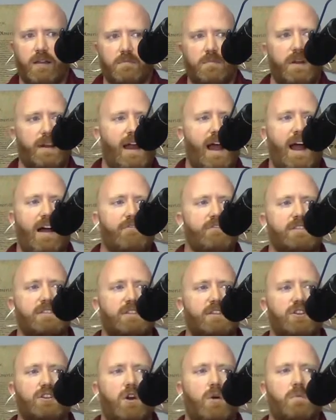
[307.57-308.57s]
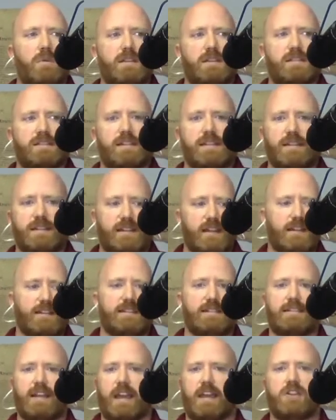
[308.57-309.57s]
But obviously nobody's
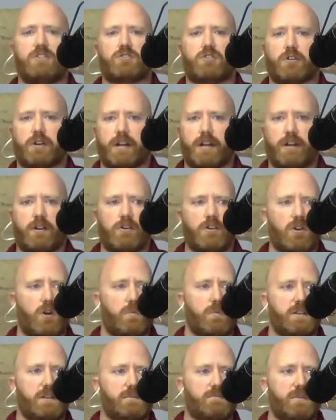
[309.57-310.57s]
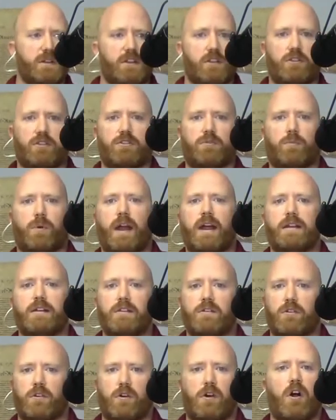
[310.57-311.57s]
in danger here. Nobody's being
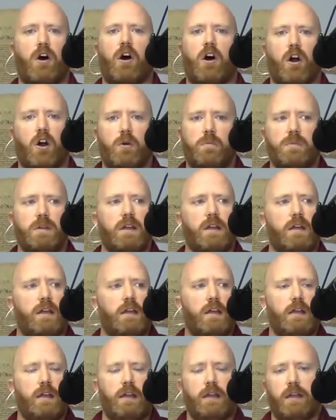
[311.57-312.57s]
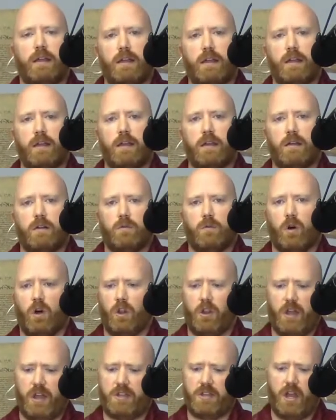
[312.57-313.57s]
threatened or harmed. Well,
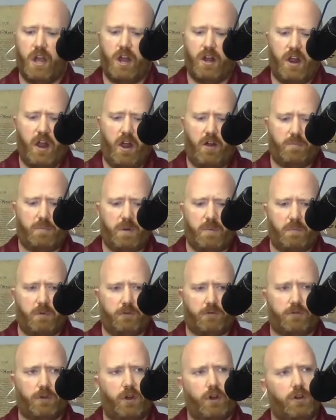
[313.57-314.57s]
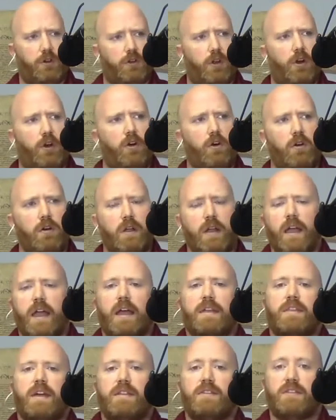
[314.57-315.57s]
they can't have people staying there.
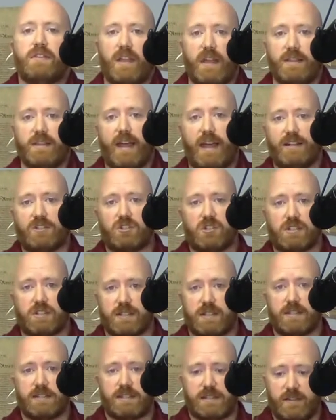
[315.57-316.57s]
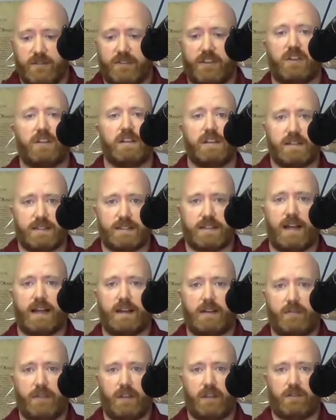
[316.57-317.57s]
And that's just the civilian
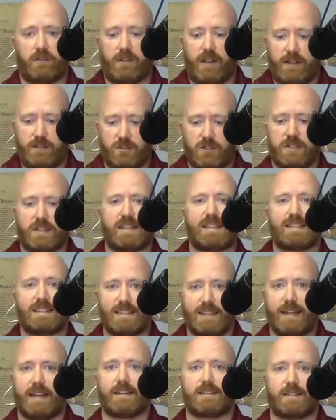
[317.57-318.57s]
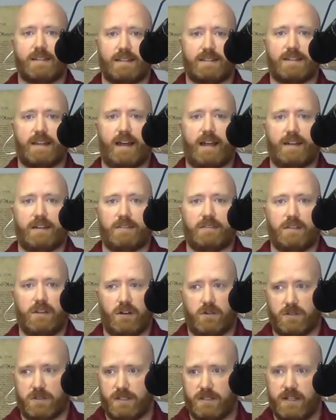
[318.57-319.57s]
side of this. That's just the citizen side. You
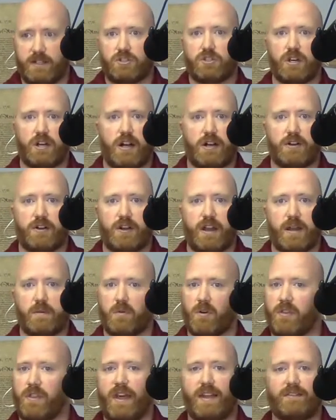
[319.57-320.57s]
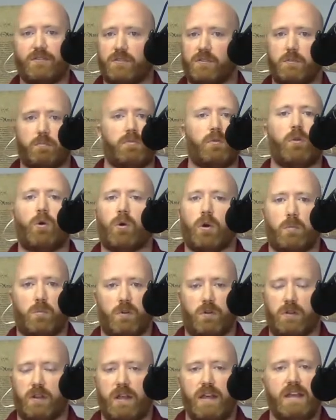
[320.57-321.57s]
know, snitching on your neighbor. That's
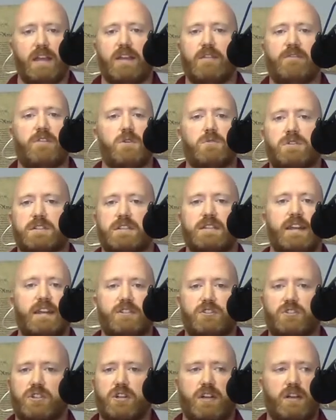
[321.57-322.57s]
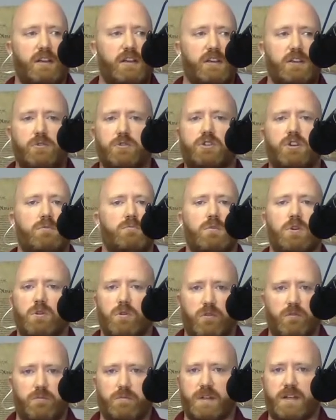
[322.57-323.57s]
deplorable. If you snitch, you should
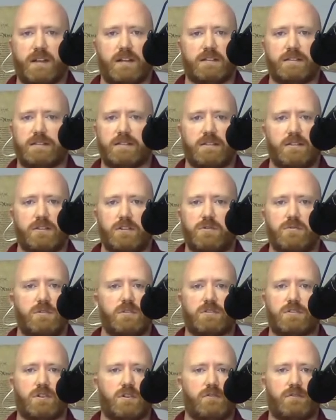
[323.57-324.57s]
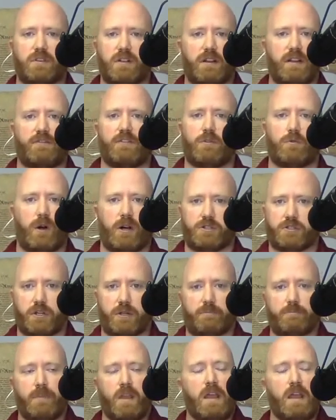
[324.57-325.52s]
move because you deserve to live in Russia.